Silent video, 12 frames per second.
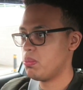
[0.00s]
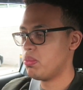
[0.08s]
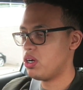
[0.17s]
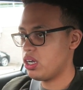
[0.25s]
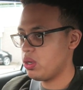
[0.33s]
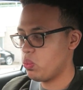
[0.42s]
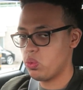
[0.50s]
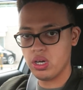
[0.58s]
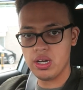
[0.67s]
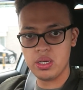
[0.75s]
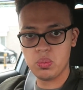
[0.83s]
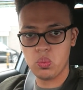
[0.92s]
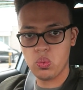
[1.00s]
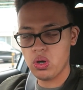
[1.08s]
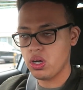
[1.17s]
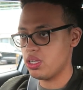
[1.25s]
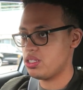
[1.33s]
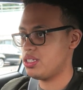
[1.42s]
My word,
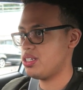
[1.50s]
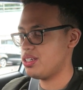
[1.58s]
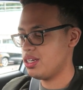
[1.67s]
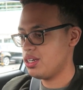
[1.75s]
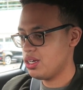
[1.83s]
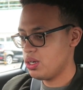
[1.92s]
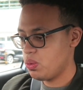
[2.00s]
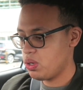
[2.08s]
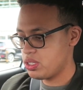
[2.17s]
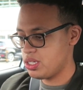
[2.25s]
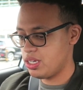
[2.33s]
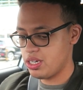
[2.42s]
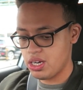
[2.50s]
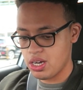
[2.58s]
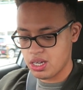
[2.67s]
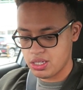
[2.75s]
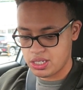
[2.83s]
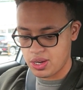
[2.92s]
what a
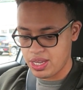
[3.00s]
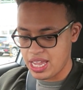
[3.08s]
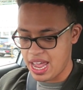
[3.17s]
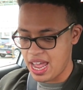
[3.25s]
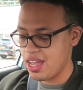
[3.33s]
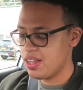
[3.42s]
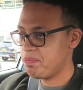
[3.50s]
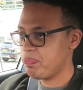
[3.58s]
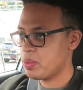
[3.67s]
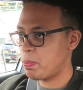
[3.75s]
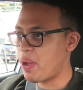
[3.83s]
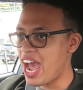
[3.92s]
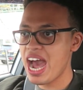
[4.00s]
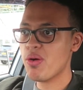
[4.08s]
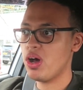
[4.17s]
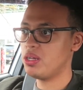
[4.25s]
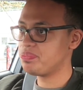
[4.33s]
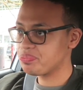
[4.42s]
car. So yeah,
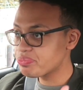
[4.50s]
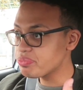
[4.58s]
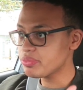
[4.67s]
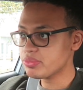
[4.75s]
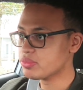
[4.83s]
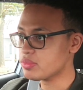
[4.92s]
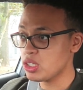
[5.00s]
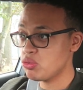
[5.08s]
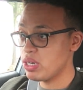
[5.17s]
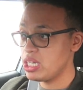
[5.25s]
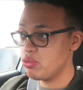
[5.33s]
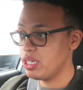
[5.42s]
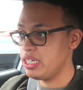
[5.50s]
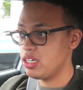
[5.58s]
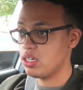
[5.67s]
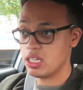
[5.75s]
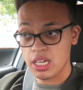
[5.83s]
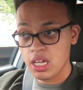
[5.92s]
power, really
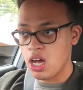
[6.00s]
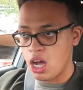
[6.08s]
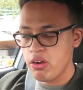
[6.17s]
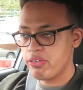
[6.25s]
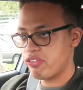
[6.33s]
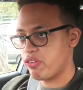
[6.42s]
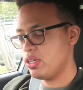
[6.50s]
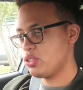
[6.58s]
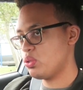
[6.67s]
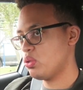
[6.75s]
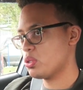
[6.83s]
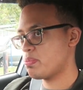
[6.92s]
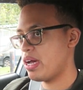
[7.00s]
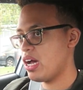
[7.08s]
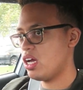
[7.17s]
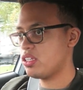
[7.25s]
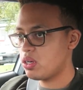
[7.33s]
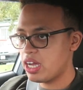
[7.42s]
good. Over 300
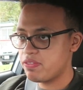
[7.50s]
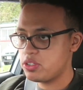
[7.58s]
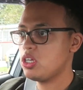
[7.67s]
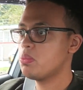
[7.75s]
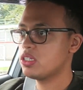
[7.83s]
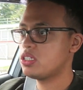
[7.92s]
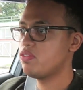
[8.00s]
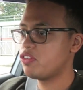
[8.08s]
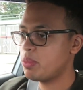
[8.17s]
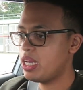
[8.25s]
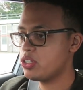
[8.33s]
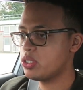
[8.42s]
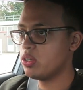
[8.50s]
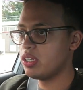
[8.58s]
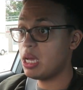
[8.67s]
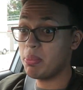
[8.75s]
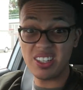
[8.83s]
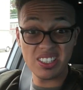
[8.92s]
horsepower. I don't have too much information
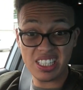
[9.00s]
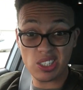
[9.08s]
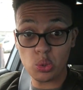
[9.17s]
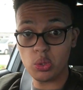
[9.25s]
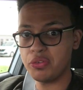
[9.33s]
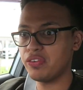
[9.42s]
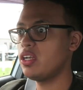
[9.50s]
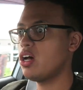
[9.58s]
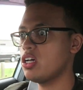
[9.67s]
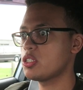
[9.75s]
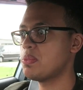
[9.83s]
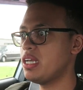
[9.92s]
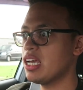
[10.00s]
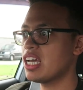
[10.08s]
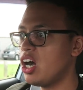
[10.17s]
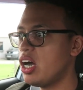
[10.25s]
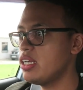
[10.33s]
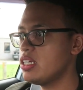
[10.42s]
on that because it's sort of a last
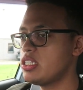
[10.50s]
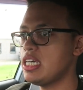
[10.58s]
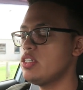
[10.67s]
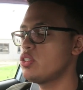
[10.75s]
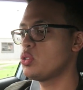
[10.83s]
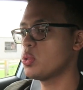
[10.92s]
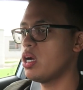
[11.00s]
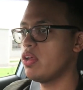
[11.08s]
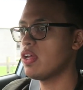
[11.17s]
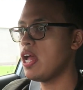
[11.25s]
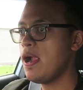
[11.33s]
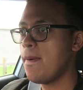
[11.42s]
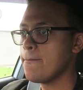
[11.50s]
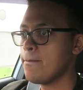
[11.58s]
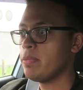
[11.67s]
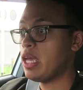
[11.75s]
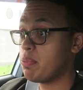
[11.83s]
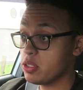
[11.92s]
minute kind of teaser drive.
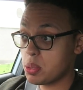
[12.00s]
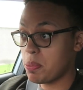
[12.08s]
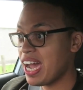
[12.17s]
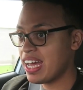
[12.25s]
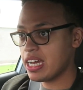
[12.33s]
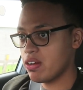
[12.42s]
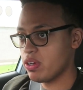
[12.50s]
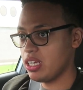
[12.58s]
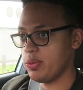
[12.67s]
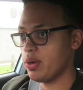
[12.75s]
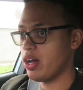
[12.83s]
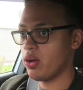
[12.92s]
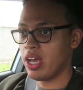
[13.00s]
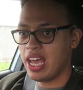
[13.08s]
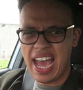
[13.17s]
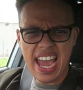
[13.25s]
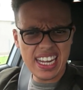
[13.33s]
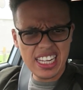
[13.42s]
It puts the power down really well
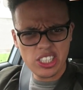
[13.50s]
and